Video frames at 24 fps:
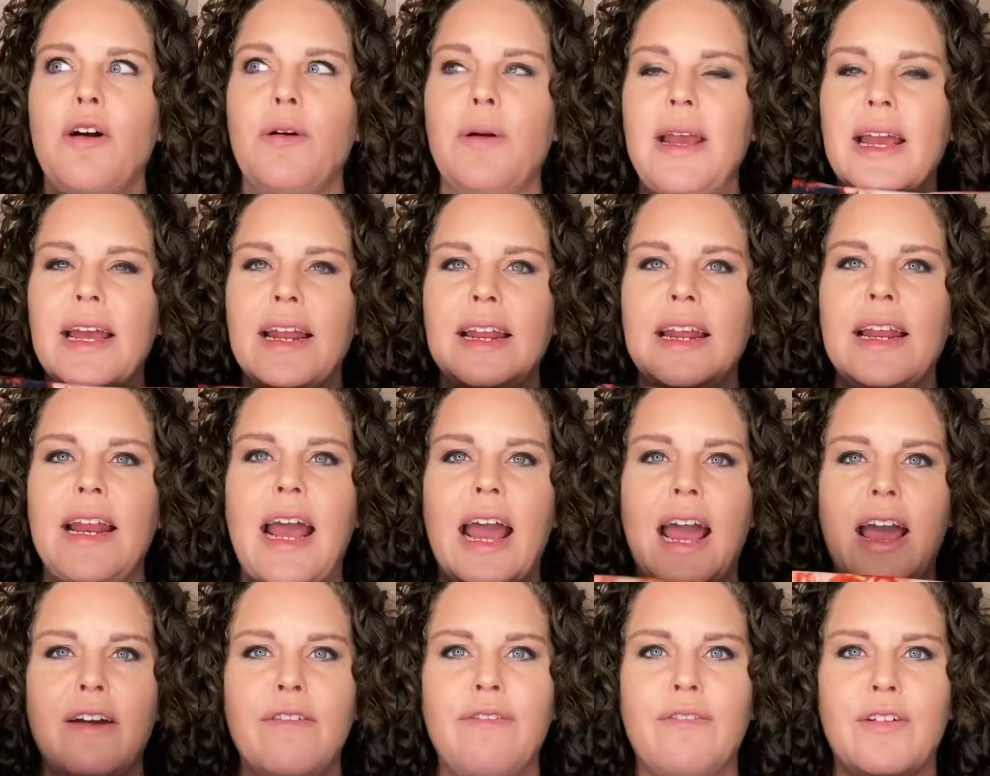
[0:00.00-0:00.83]
in an
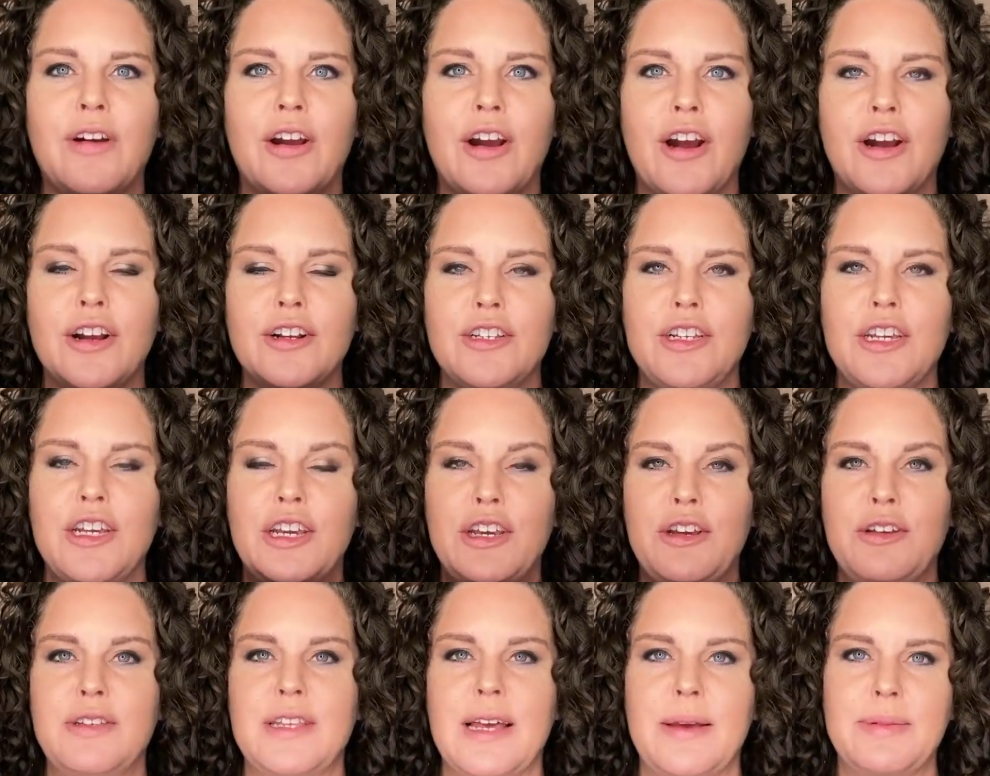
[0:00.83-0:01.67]
effort to
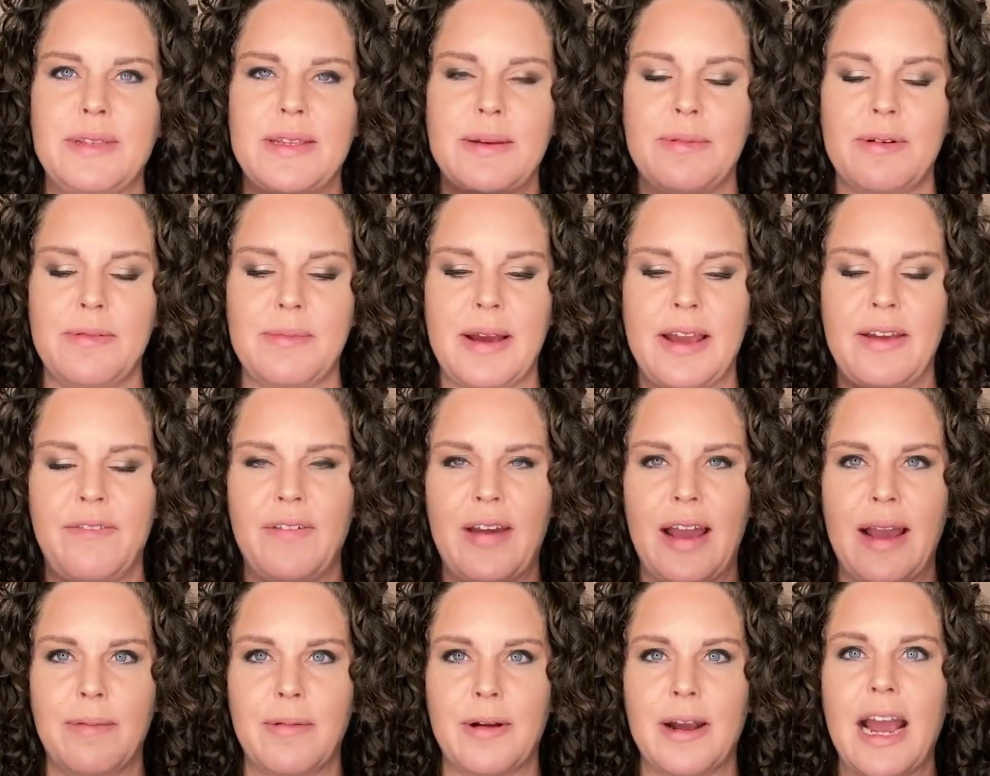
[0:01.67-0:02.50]
use up some of my
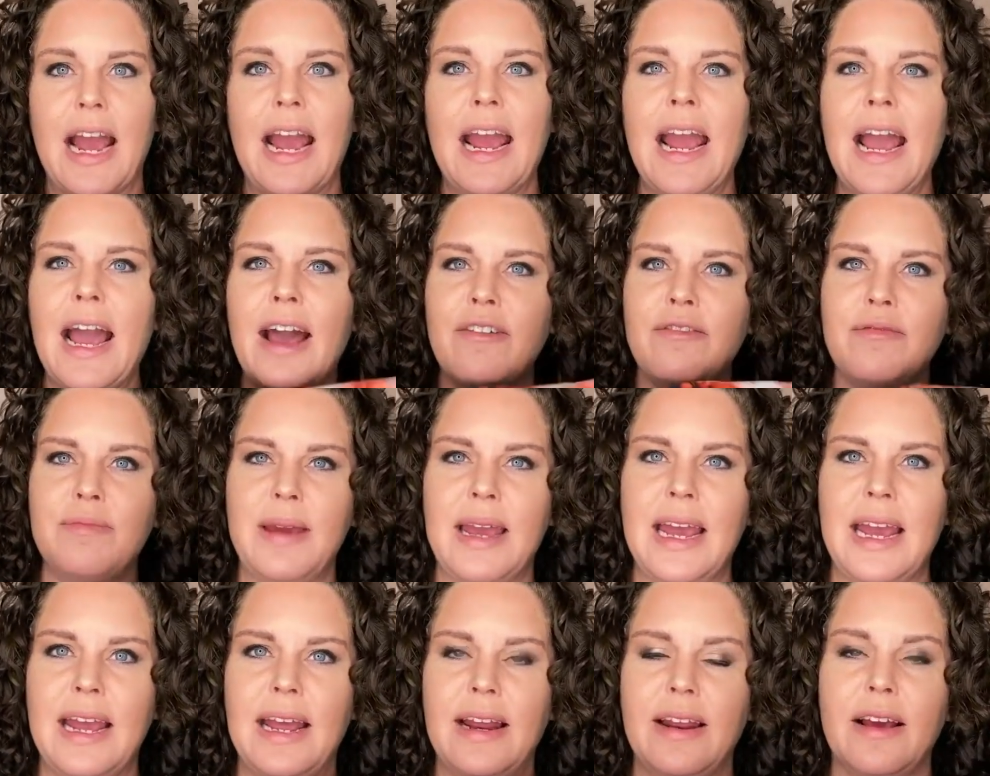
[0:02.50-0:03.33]
fabric, I have
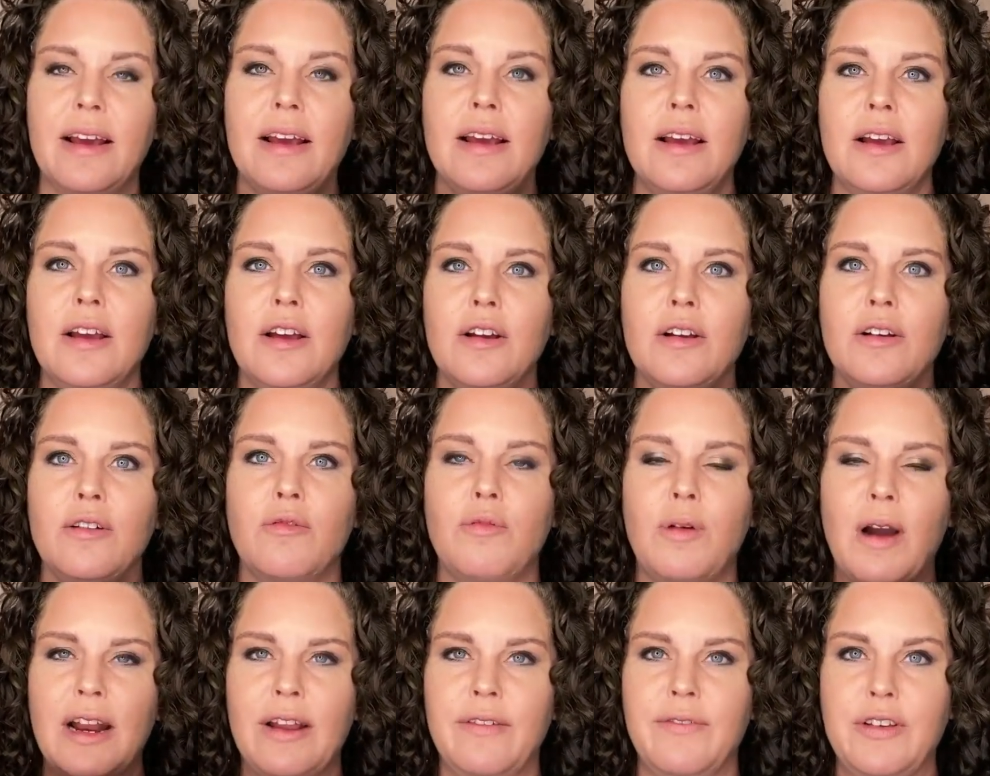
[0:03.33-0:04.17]
made
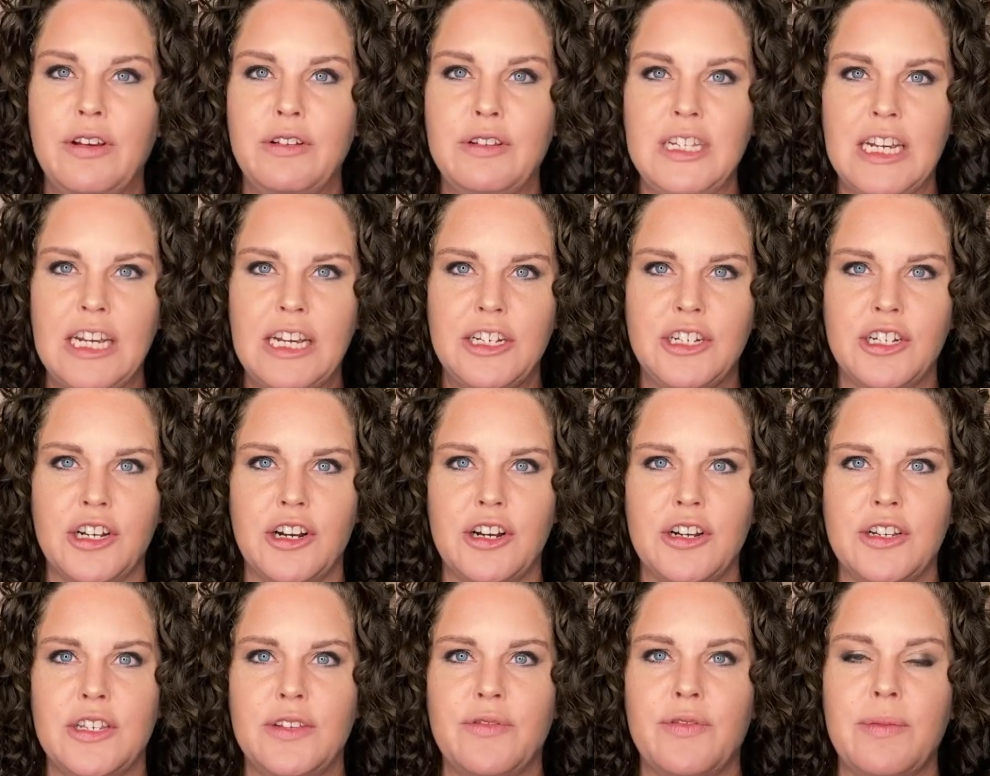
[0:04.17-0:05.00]
quite a few
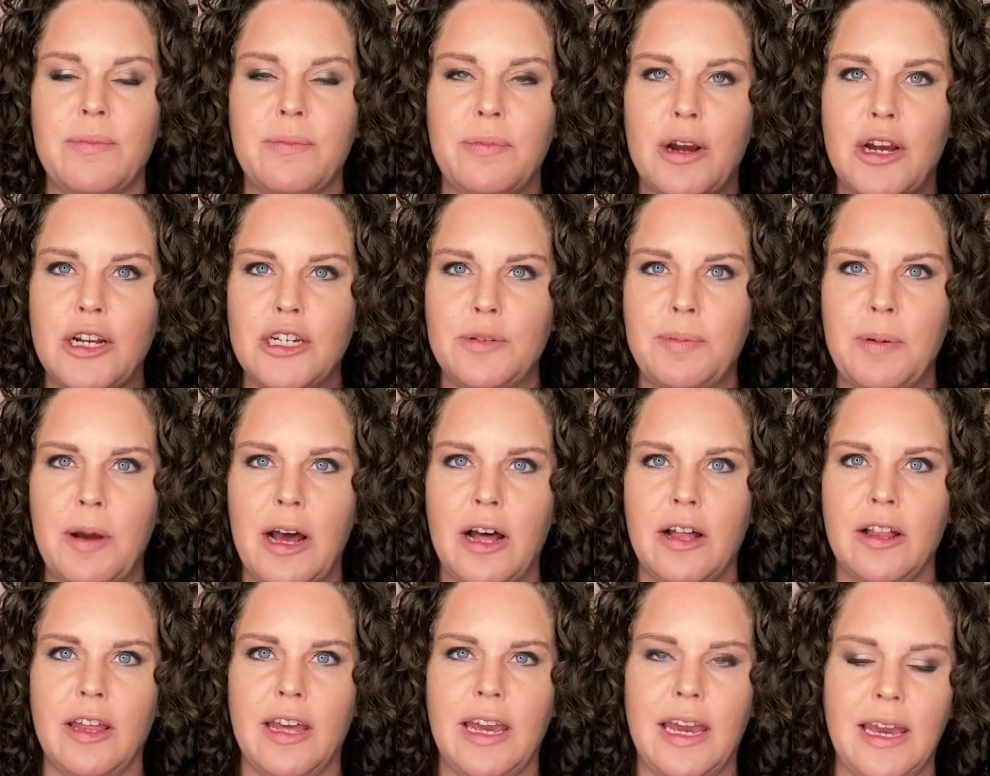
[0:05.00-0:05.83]
t-shirts from brush
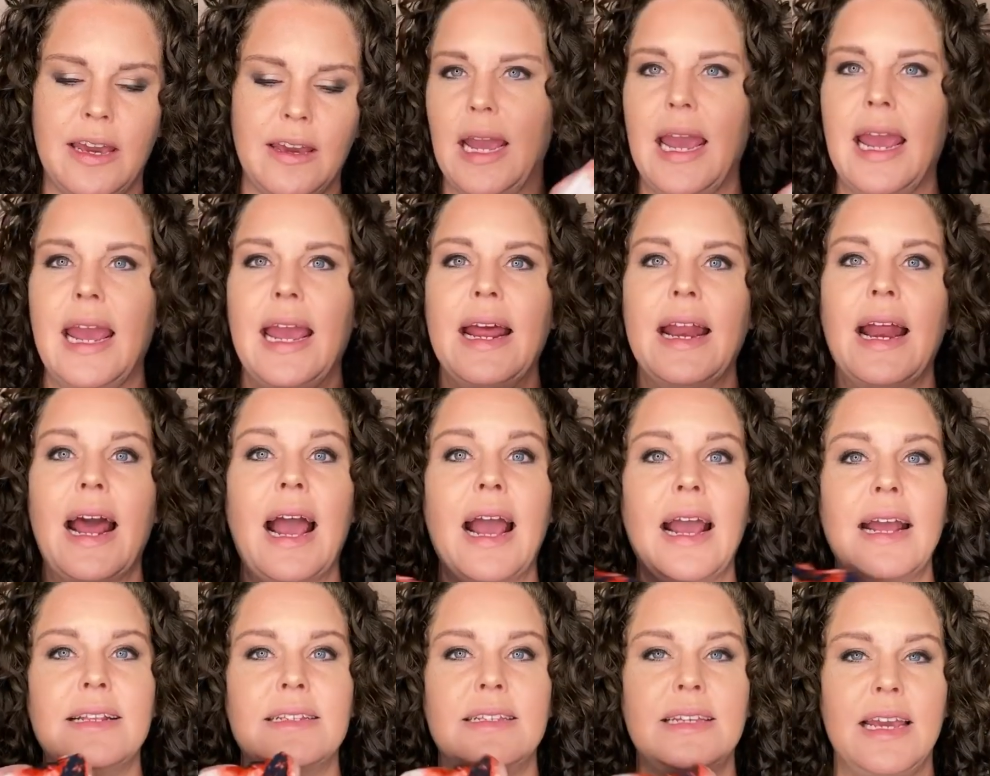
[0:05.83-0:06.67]
poly, and
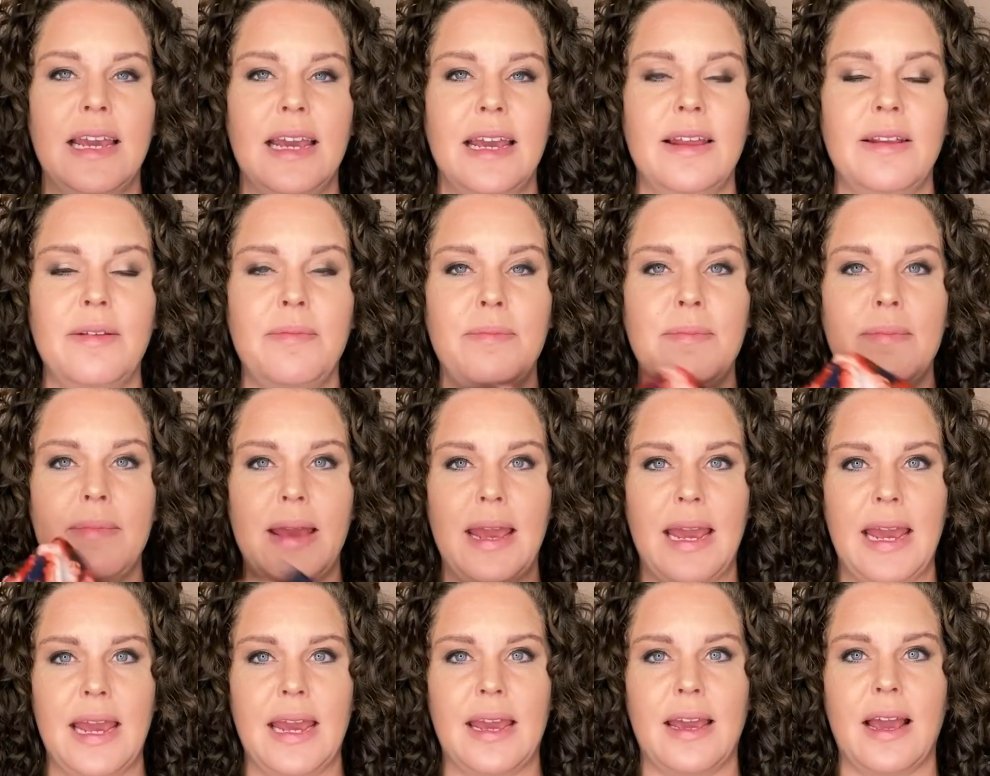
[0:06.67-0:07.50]
I did
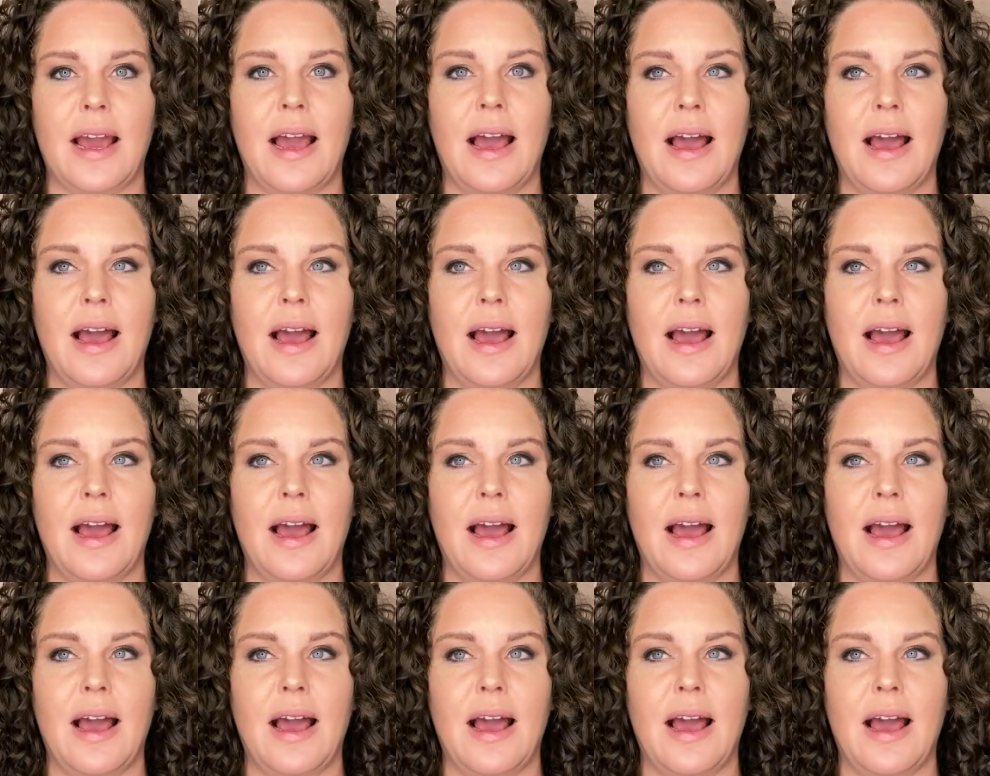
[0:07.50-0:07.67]
make